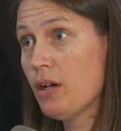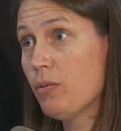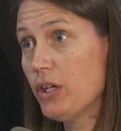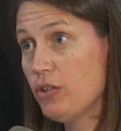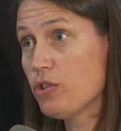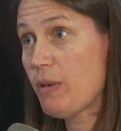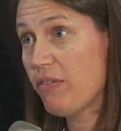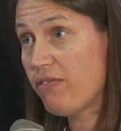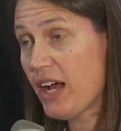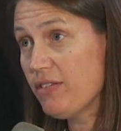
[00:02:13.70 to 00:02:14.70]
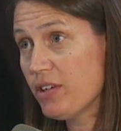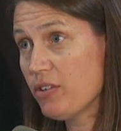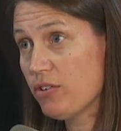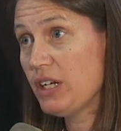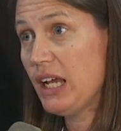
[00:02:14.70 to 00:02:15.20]
we lose about
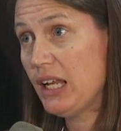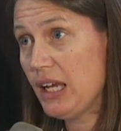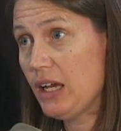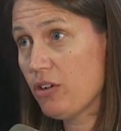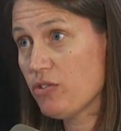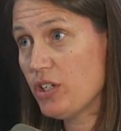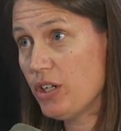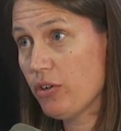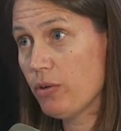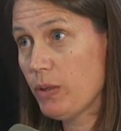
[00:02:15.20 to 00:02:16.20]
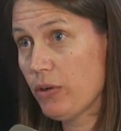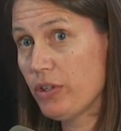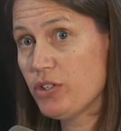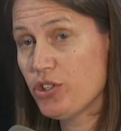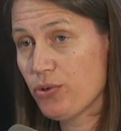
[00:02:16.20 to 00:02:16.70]
580 acres a year in
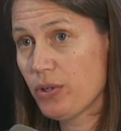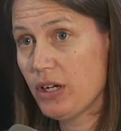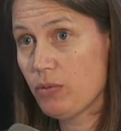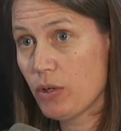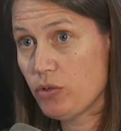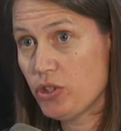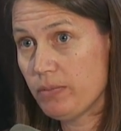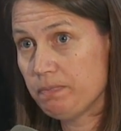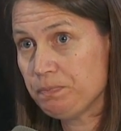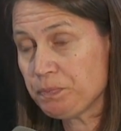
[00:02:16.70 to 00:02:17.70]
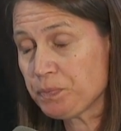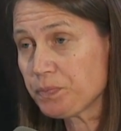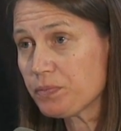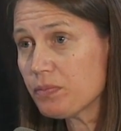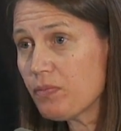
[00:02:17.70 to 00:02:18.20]
Maryland to shoreline erosion.
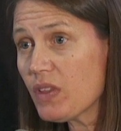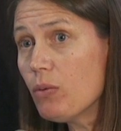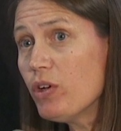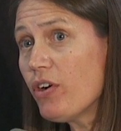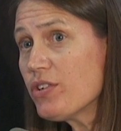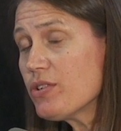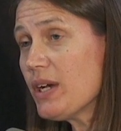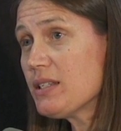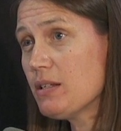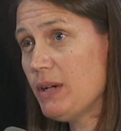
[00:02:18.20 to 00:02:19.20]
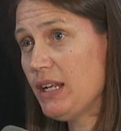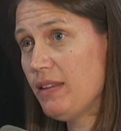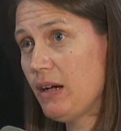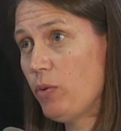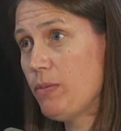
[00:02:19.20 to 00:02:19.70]
We've also
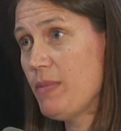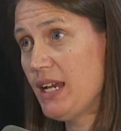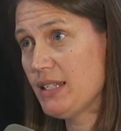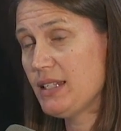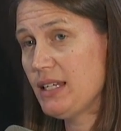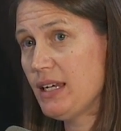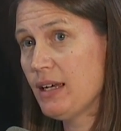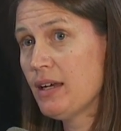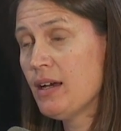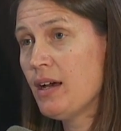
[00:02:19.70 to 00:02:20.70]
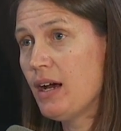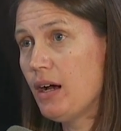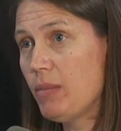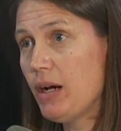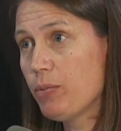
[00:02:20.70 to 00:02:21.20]
estimated that we may see
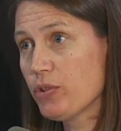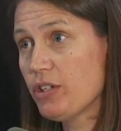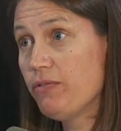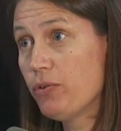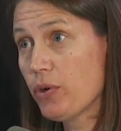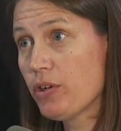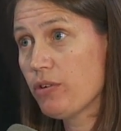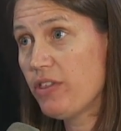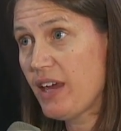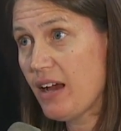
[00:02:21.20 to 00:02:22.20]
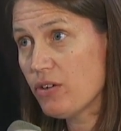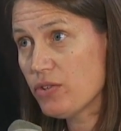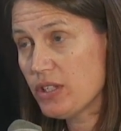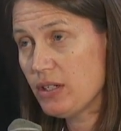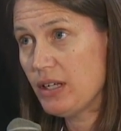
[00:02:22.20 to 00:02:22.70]
upwards of
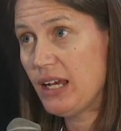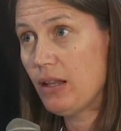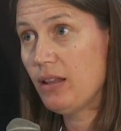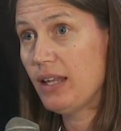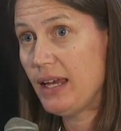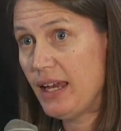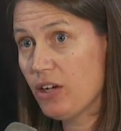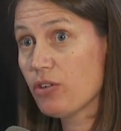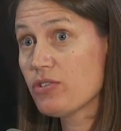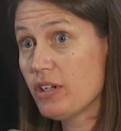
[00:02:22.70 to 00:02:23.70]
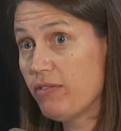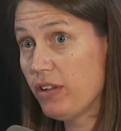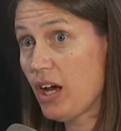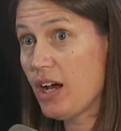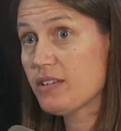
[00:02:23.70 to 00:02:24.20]
400,000 acres of
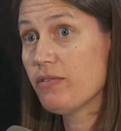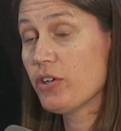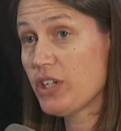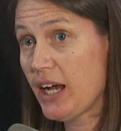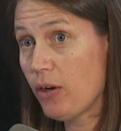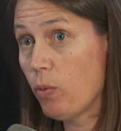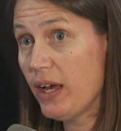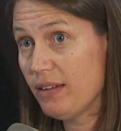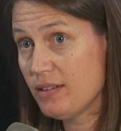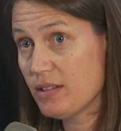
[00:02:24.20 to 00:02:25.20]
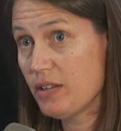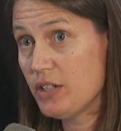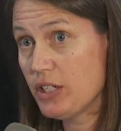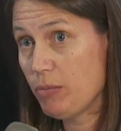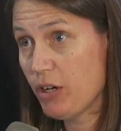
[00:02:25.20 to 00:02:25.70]
loss of our tidal wetlands on
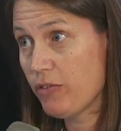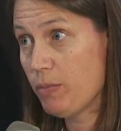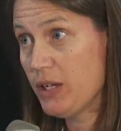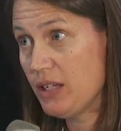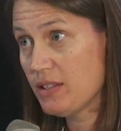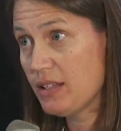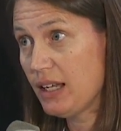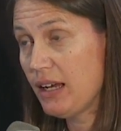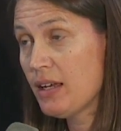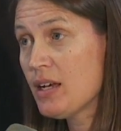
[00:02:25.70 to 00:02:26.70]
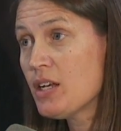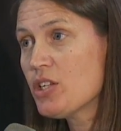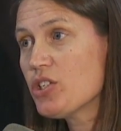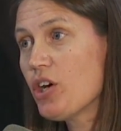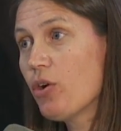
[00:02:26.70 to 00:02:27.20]
the Delmarva Peninsula.
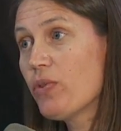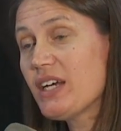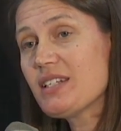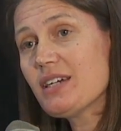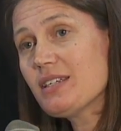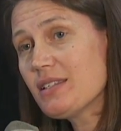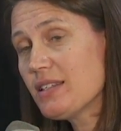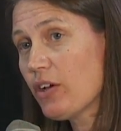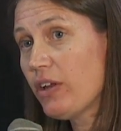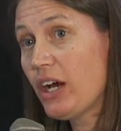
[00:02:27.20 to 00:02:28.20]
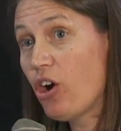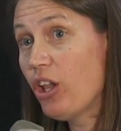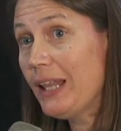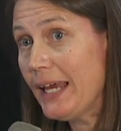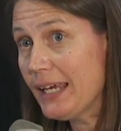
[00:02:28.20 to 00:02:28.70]
So that's not necessarily
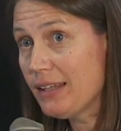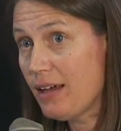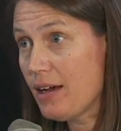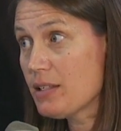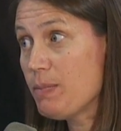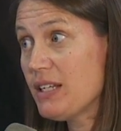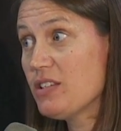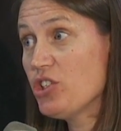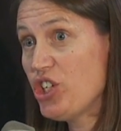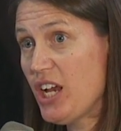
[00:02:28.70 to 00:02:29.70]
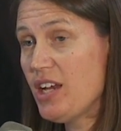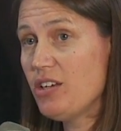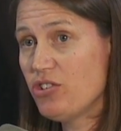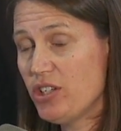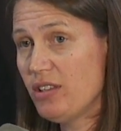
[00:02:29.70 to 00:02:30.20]
all land loss, but it's a
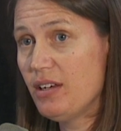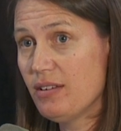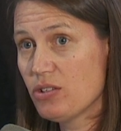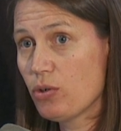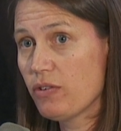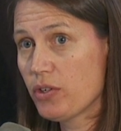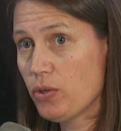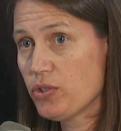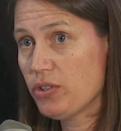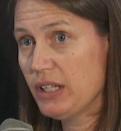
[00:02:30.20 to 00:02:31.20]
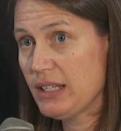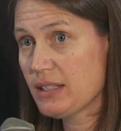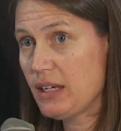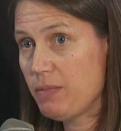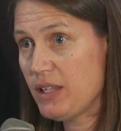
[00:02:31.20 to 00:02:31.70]
change in the sort of coastal
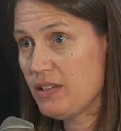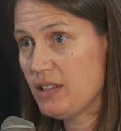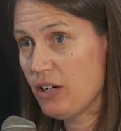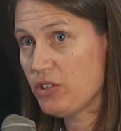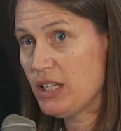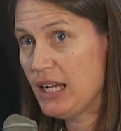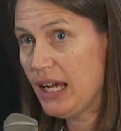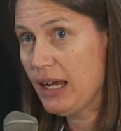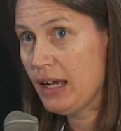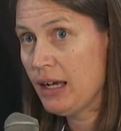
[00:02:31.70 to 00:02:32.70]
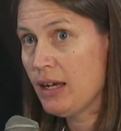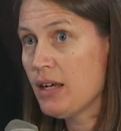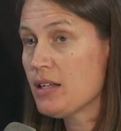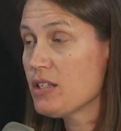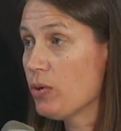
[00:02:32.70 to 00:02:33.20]
landscape that's there today.
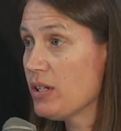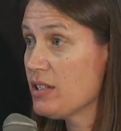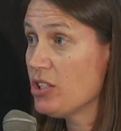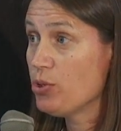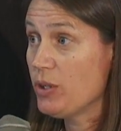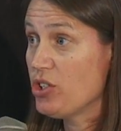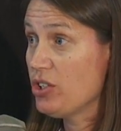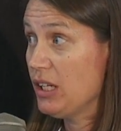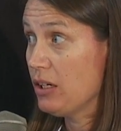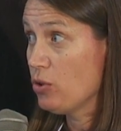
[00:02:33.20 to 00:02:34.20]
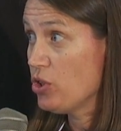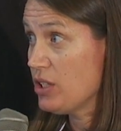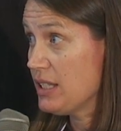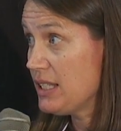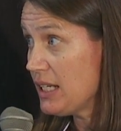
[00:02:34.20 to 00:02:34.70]
So in a situation like
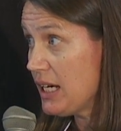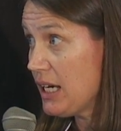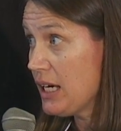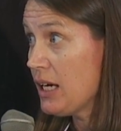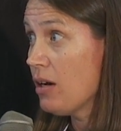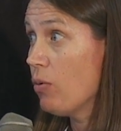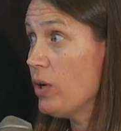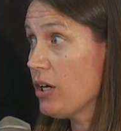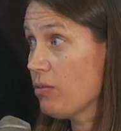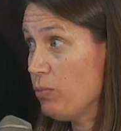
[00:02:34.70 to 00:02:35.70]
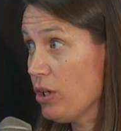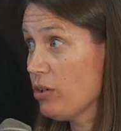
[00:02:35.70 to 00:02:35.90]
Ocean City, we're